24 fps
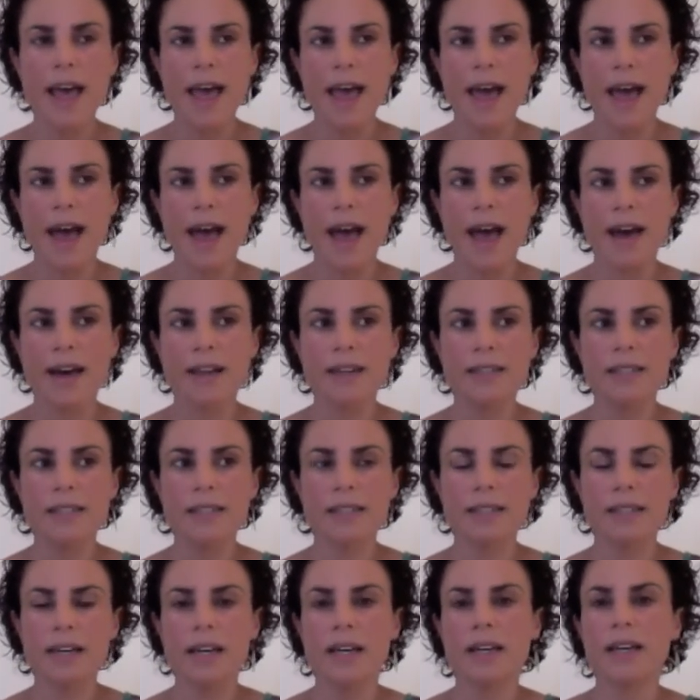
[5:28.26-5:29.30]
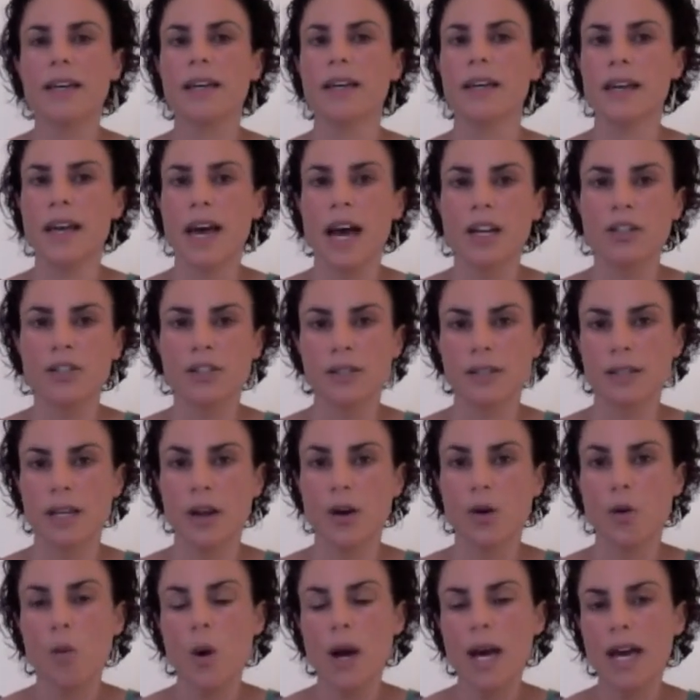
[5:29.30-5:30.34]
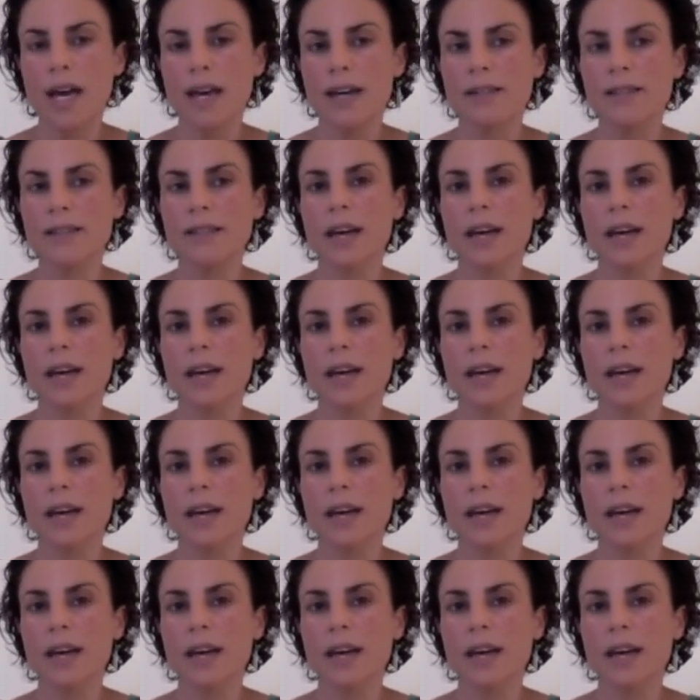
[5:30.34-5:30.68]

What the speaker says: and it can catch us unawares.